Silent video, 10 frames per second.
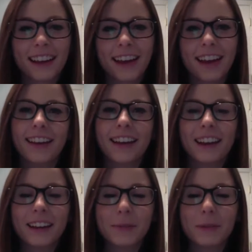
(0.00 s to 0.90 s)
Hey
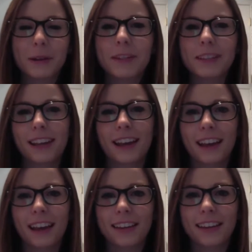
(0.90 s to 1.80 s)
guys, welcome to
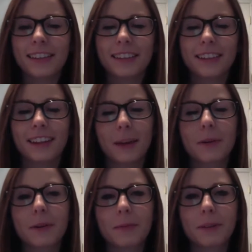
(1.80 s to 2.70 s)
10. Today
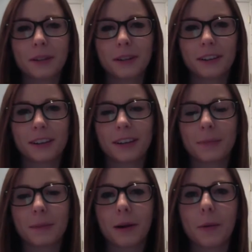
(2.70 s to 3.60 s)
we're going to be talking
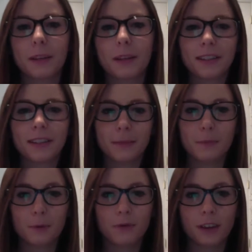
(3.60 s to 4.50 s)
about must-see
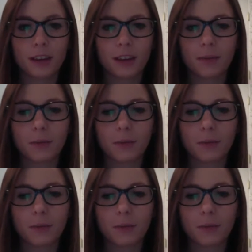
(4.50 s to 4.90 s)
movies,